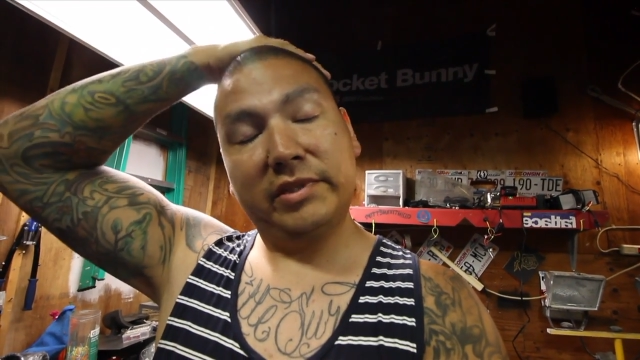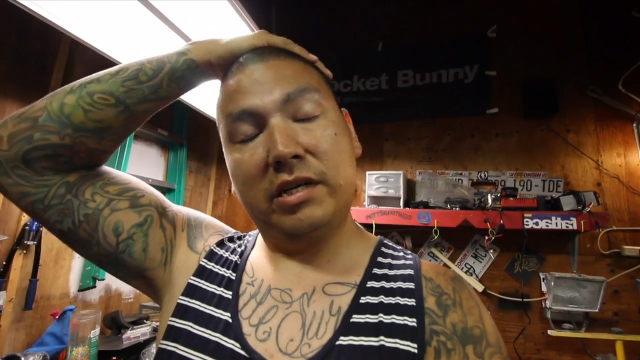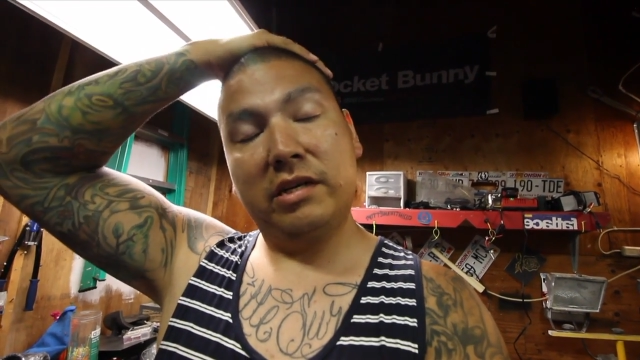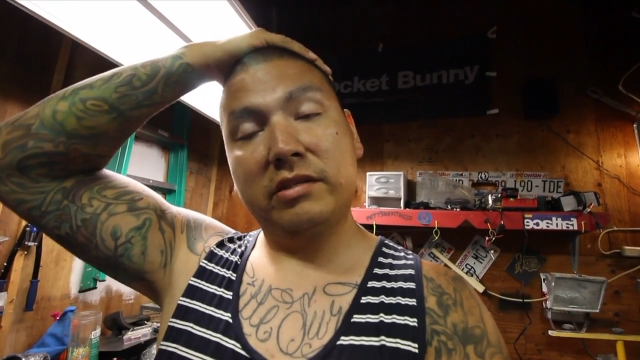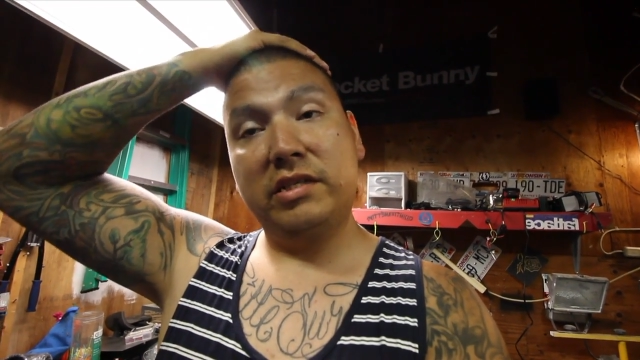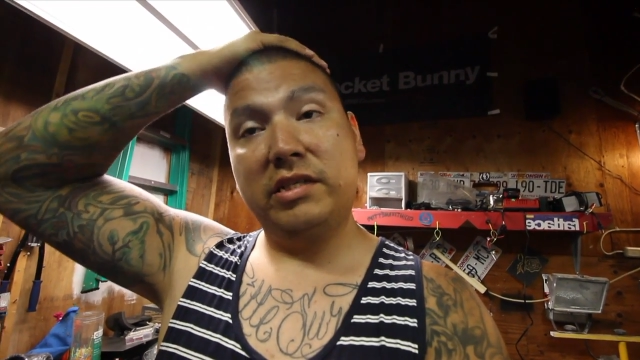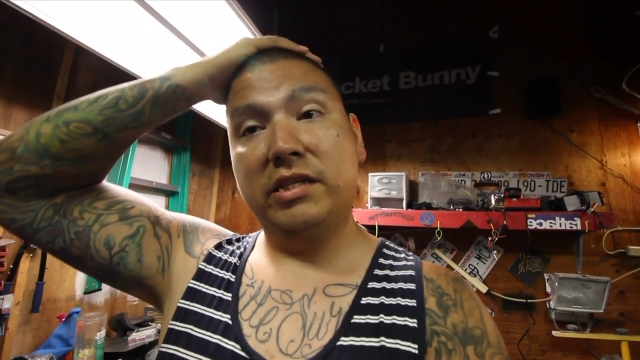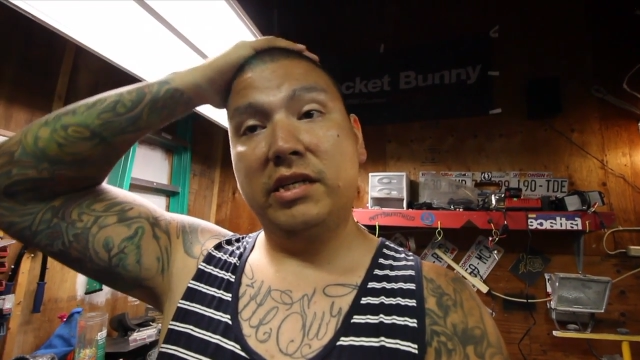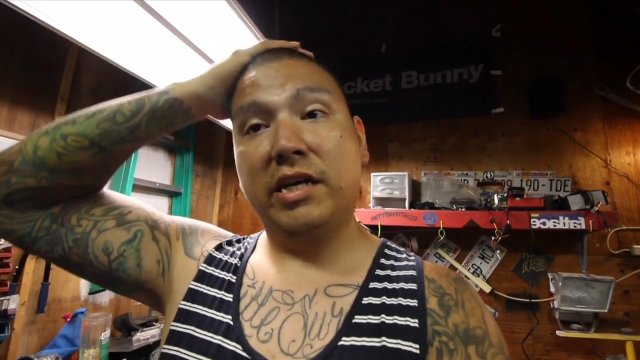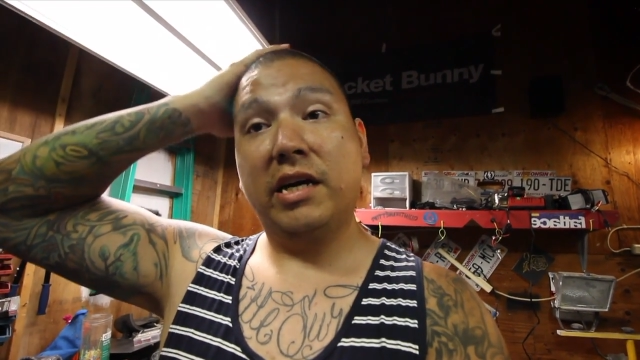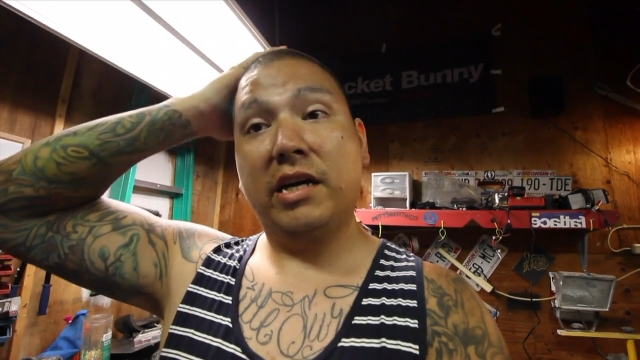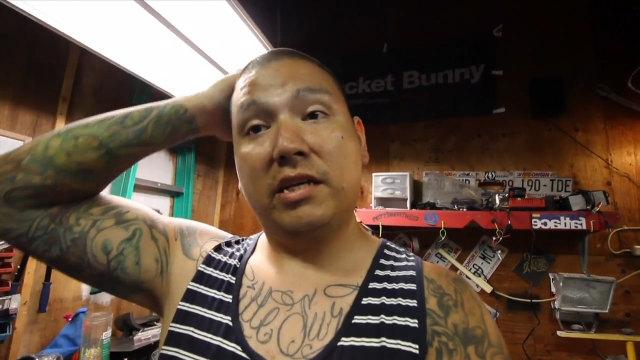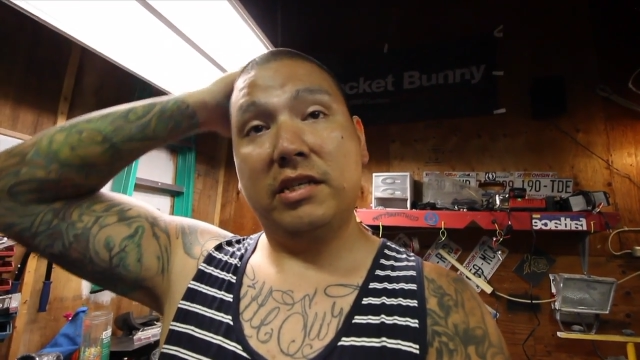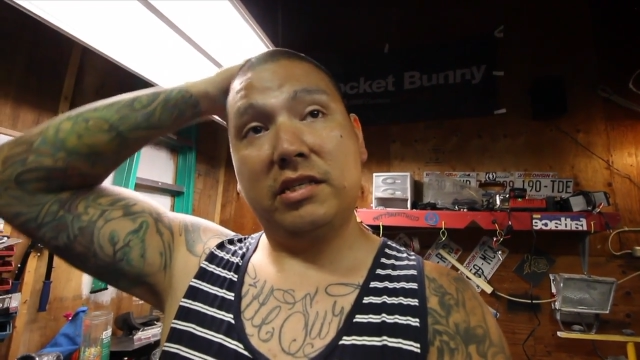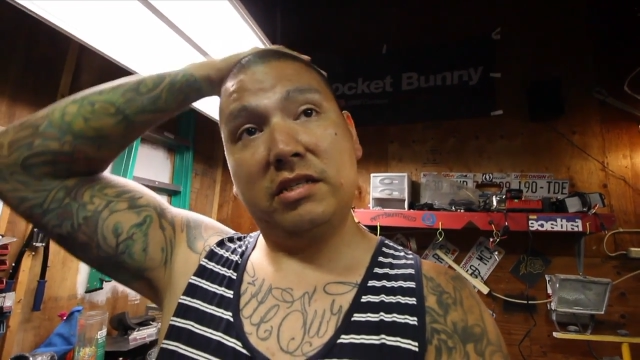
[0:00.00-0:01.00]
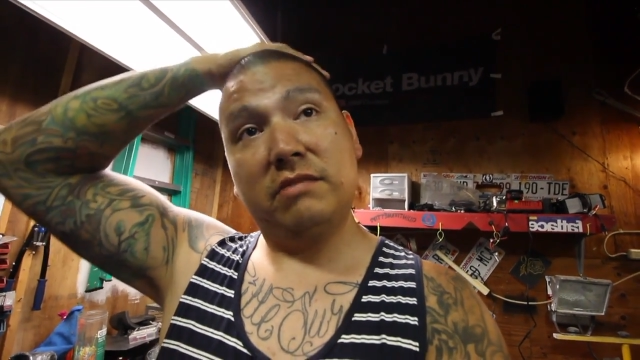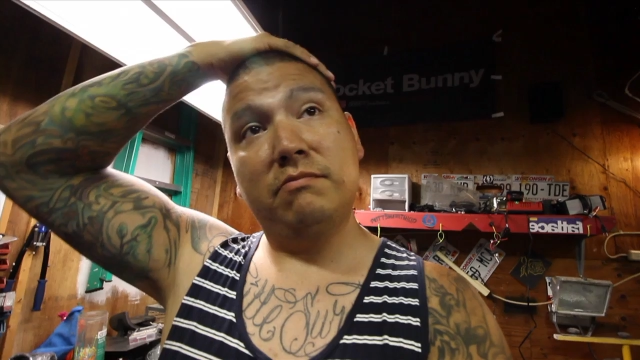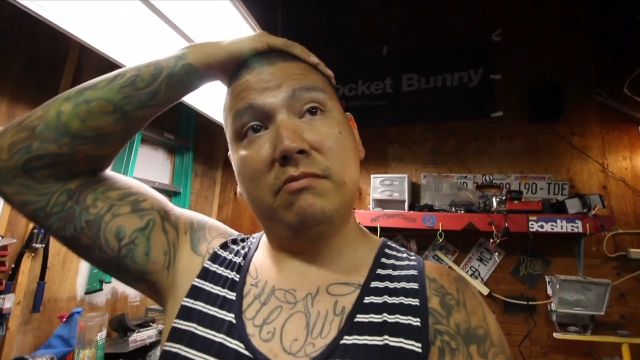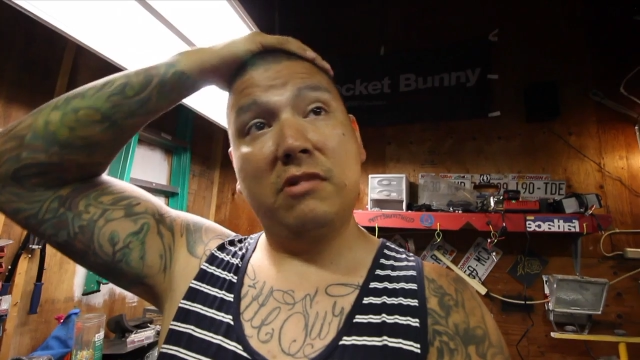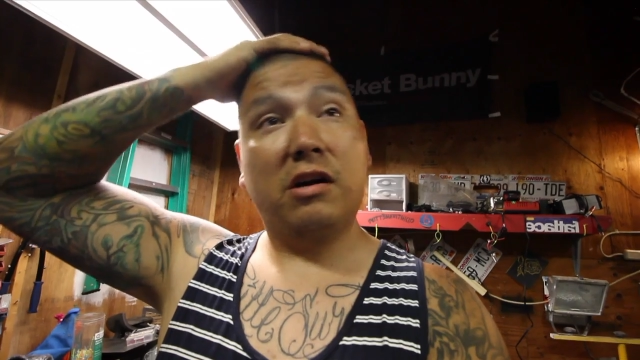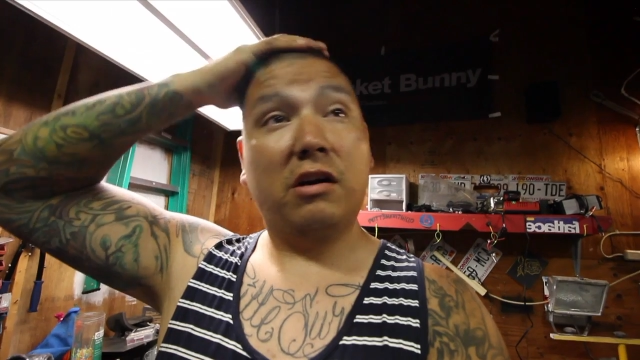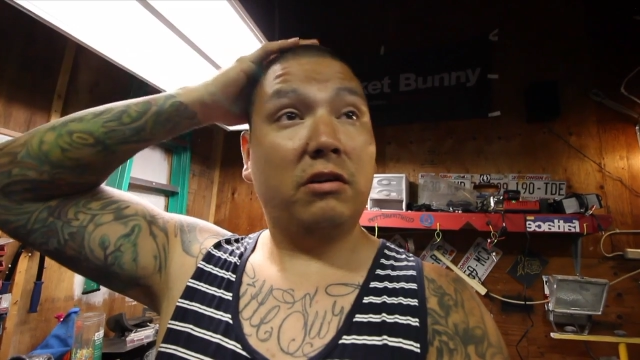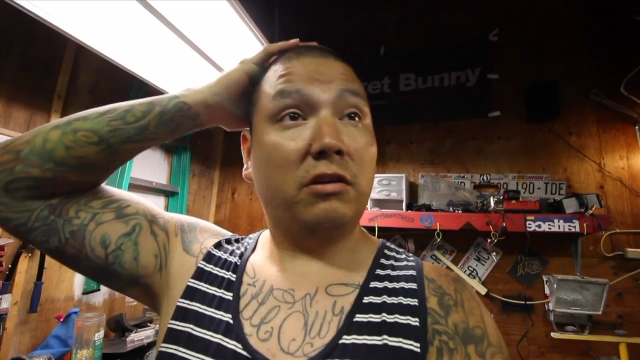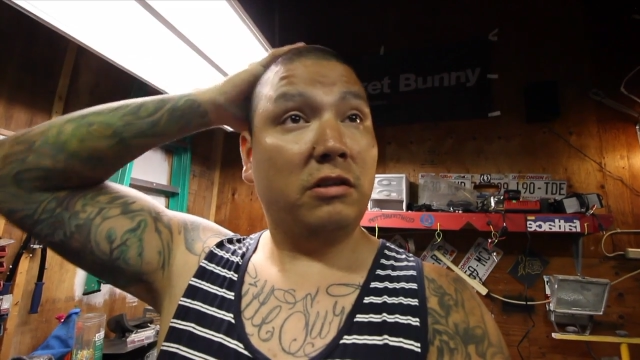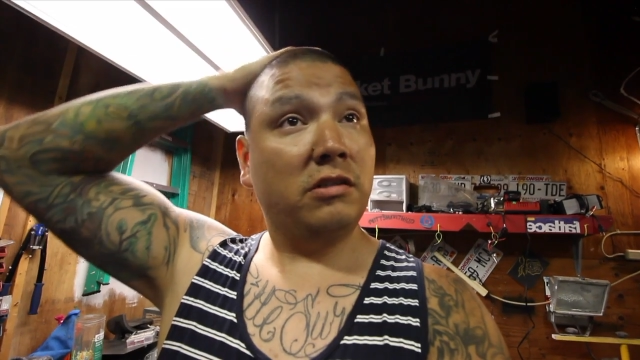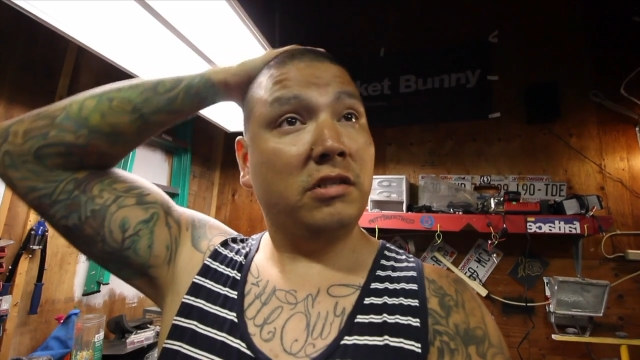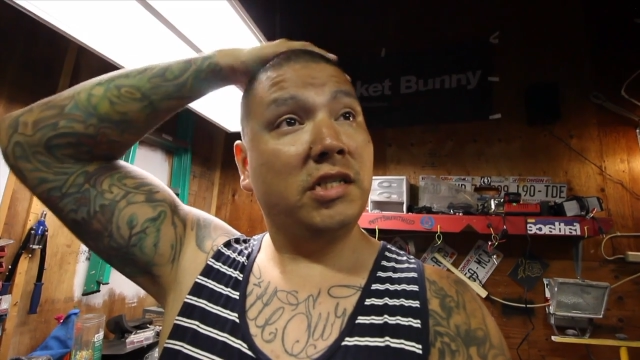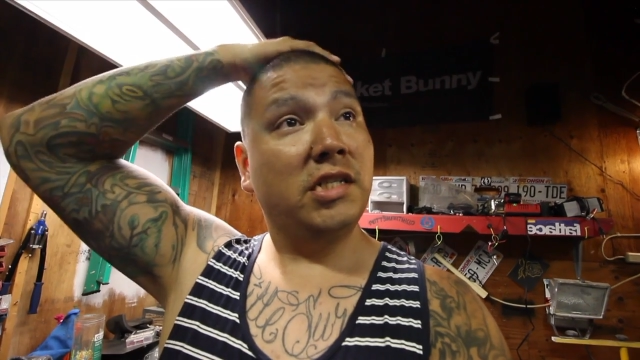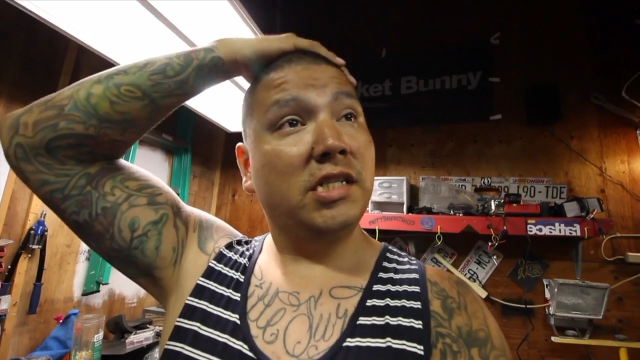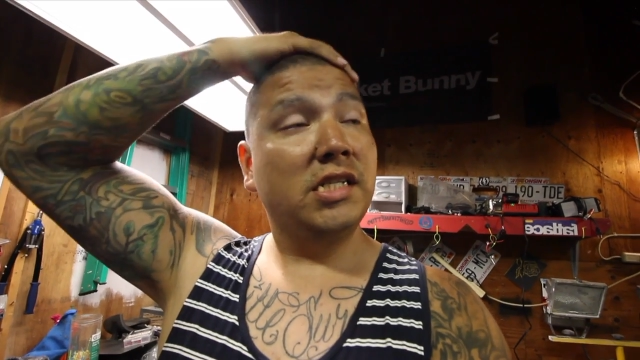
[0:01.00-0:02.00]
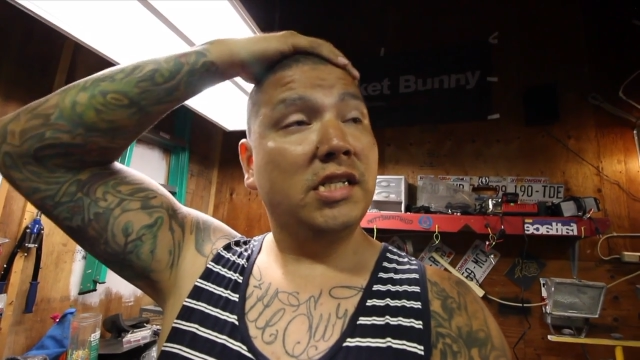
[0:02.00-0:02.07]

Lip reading: I'll see you guys tomorrow